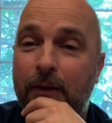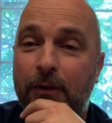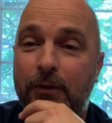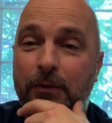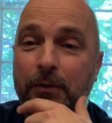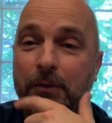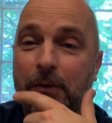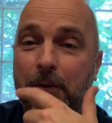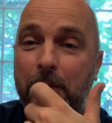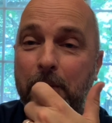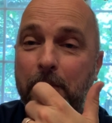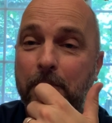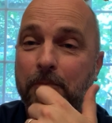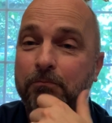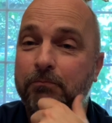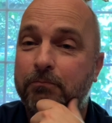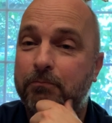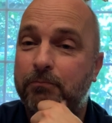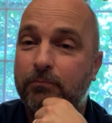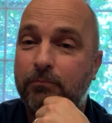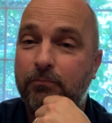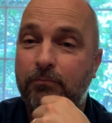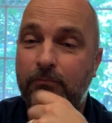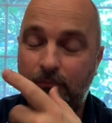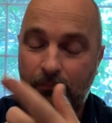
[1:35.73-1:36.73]
So
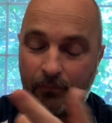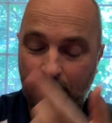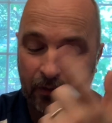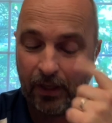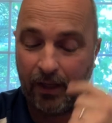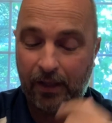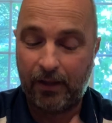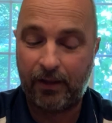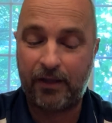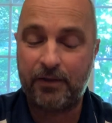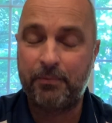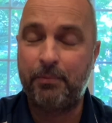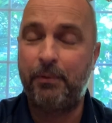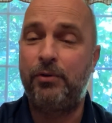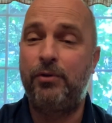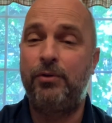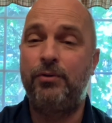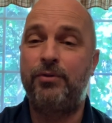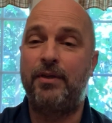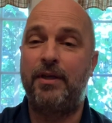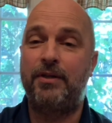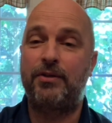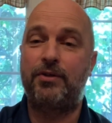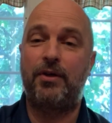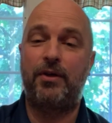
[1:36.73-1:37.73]
yeah, that's my two
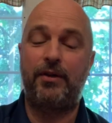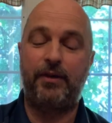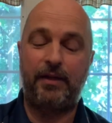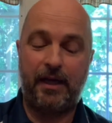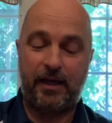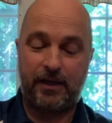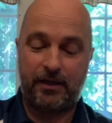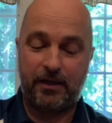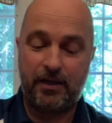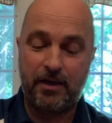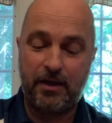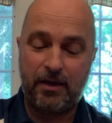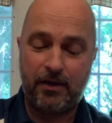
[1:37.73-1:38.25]
cents on that.